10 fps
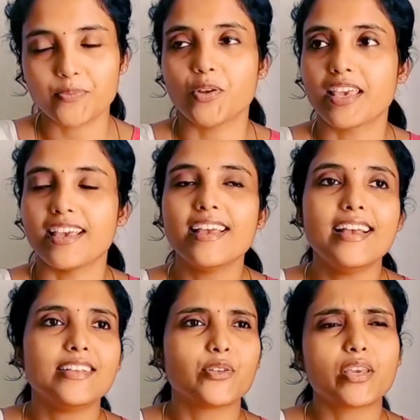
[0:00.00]
Okay,
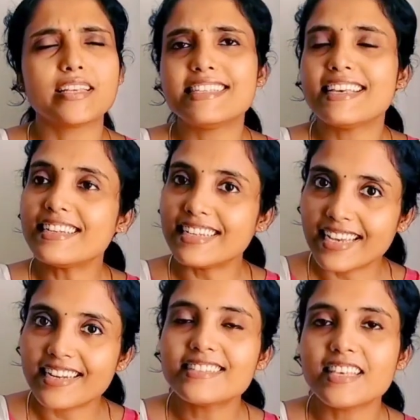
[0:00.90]
so you can say the
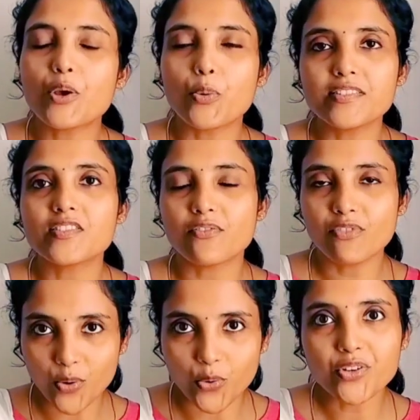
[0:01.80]
DNA sequence that we
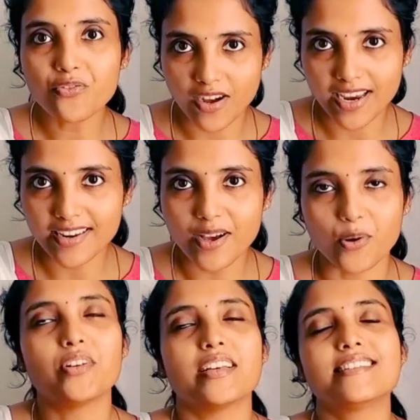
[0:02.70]
are going to find out
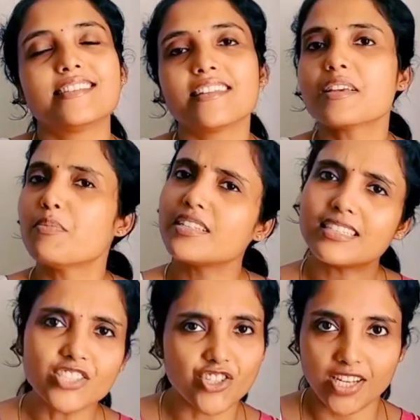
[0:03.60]
is nothing but
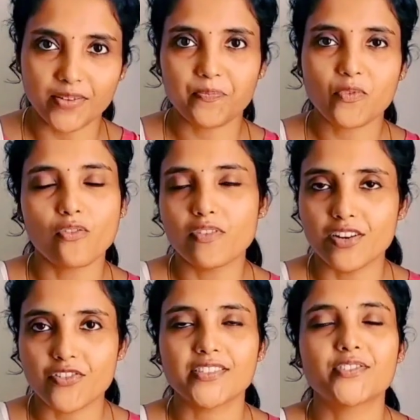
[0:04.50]
a gene of
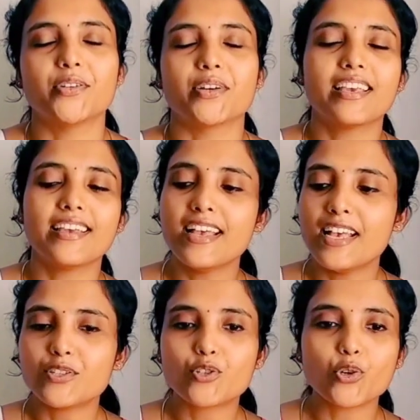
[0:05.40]
interest. Okay,
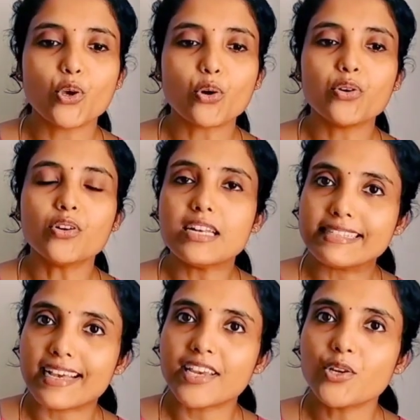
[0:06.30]
so you're going to
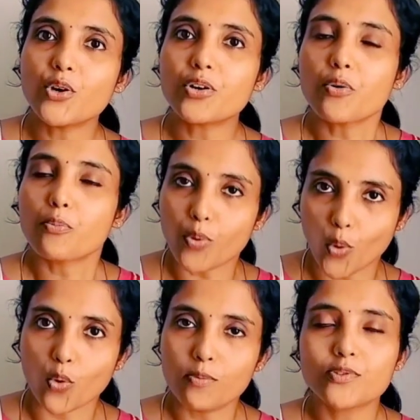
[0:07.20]
design your
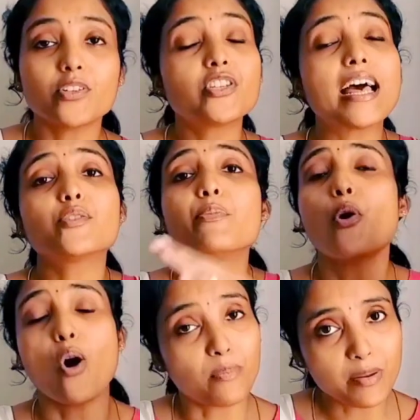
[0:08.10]
probe, so it has to be
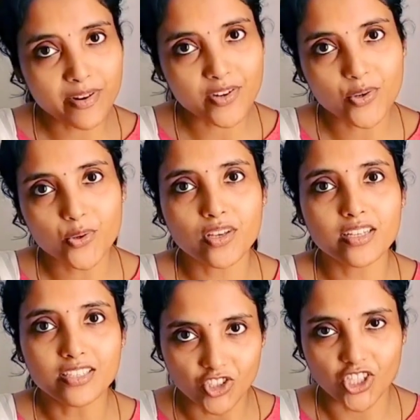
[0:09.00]
complementary to
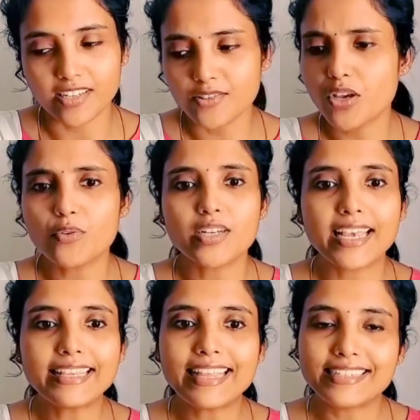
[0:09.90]
the gene. So you have to
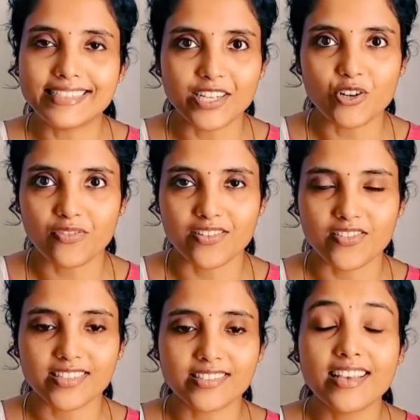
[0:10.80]
take that gene of
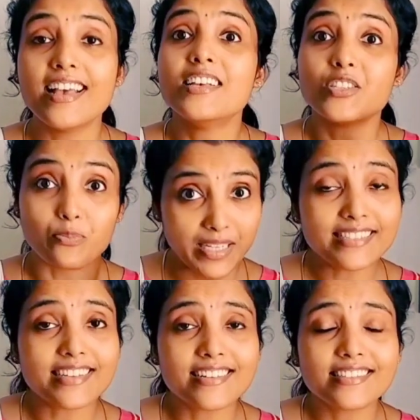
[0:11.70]
interest. So please
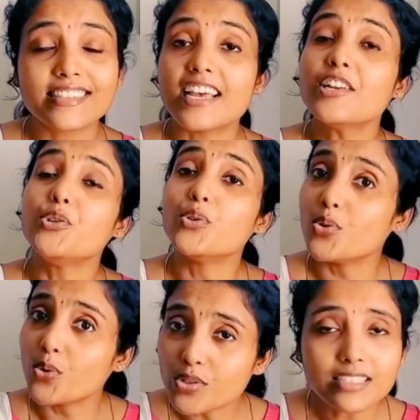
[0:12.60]
understand, you
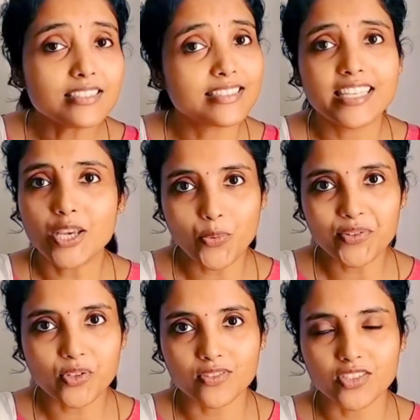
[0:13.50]
know the
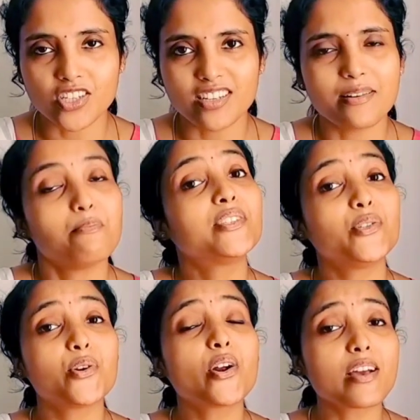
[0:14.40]
sequence of the gene, but
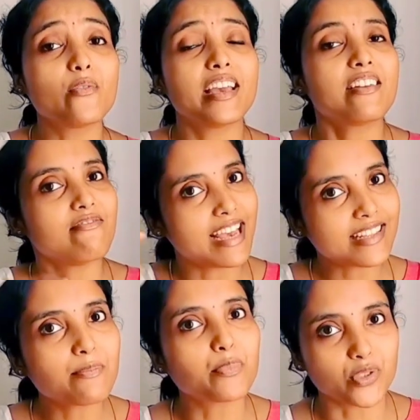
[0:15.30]
you're not aware where
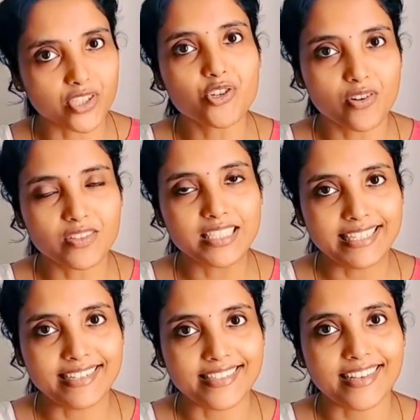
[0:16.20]
the position of the
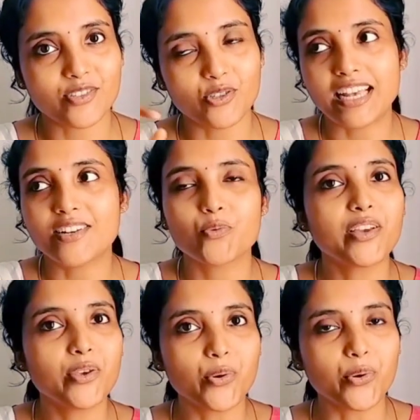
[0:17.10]
gene is there. So that is why
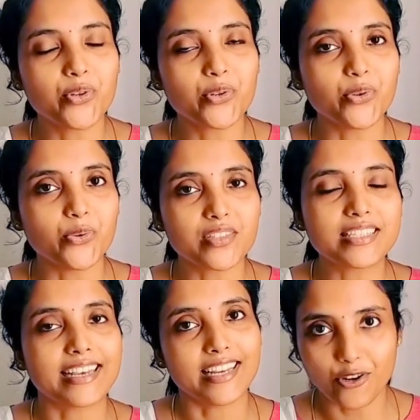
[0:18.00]
you're going to use the
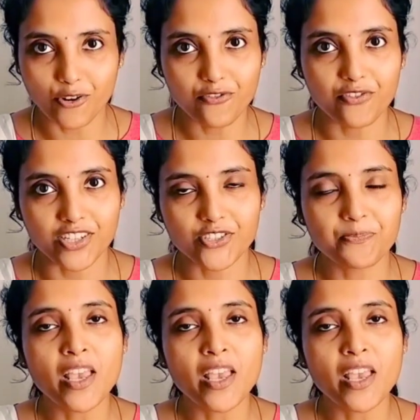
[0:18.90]
technique of FISH.